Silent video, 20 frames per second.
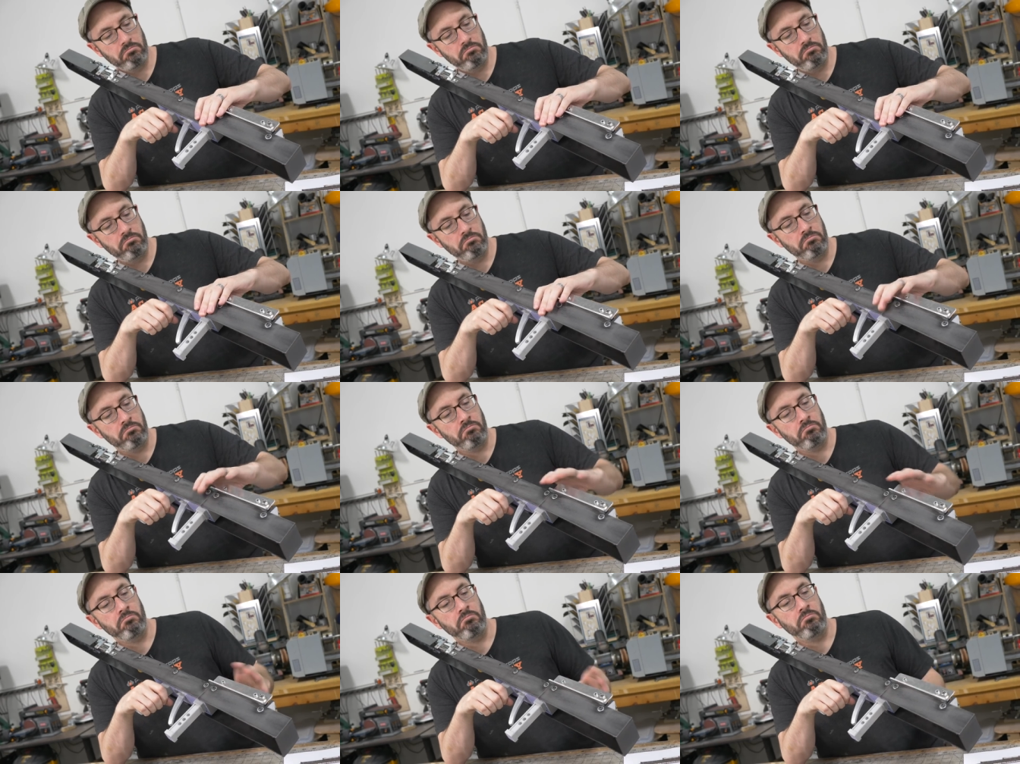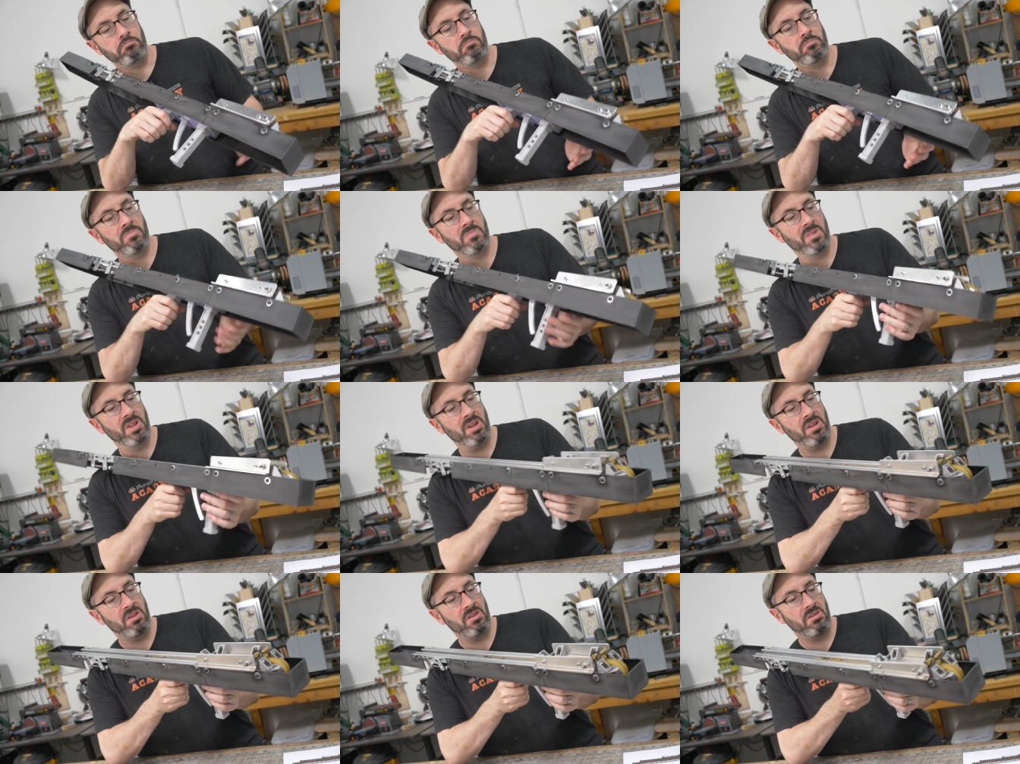Mmm,
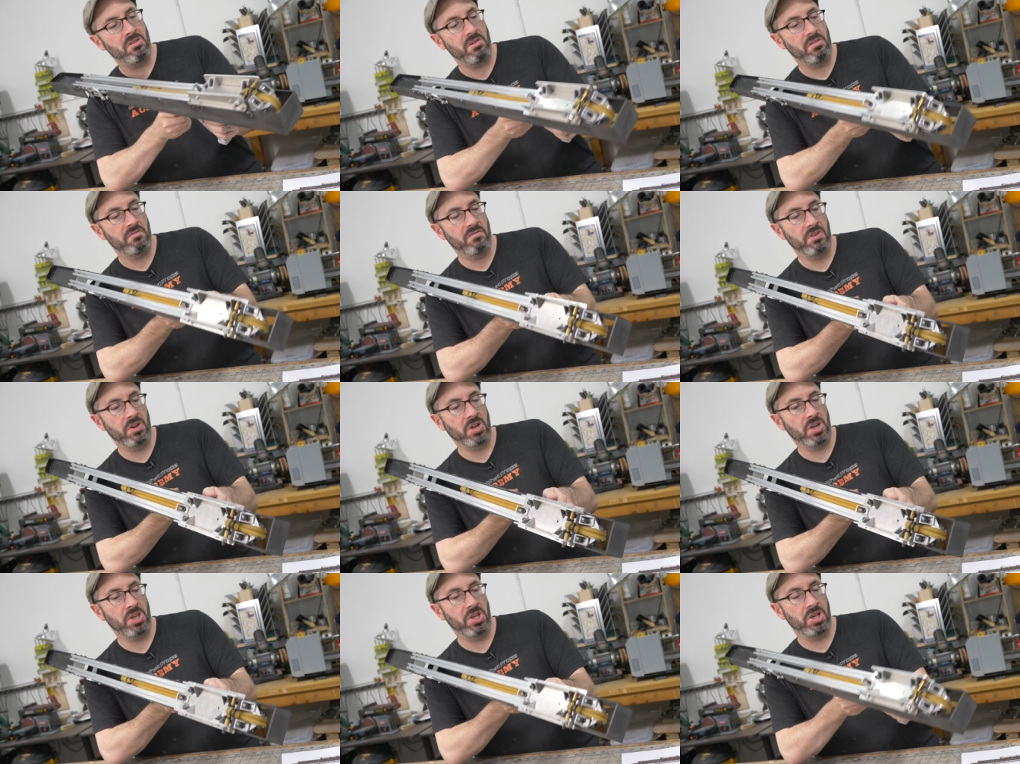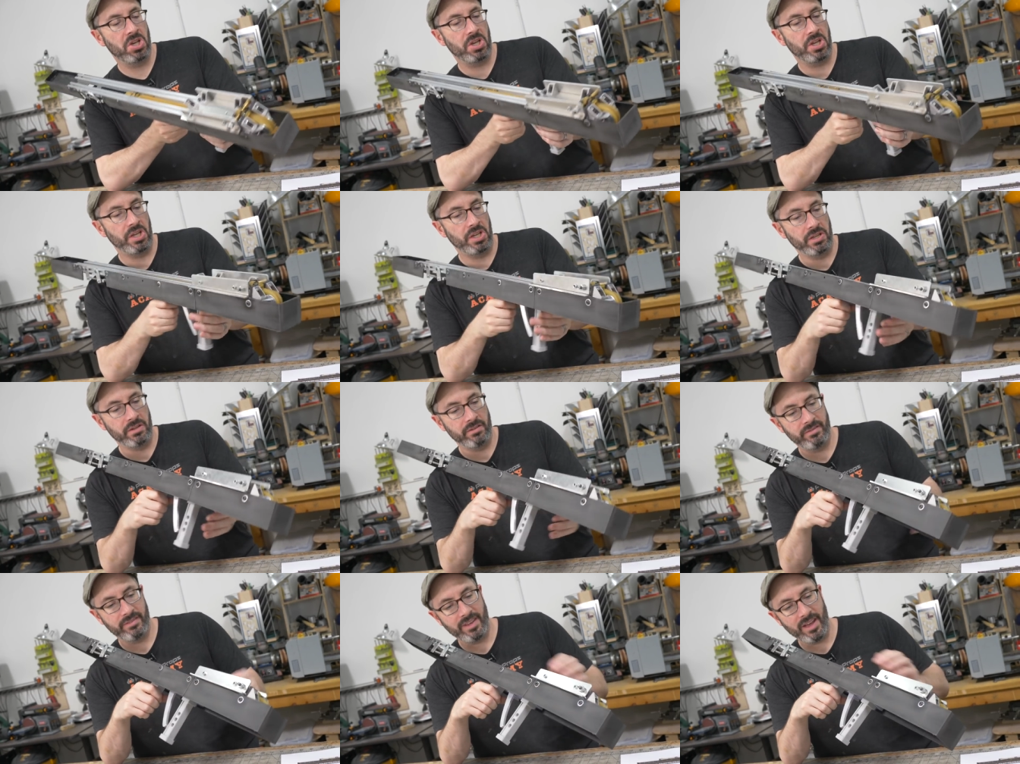very good.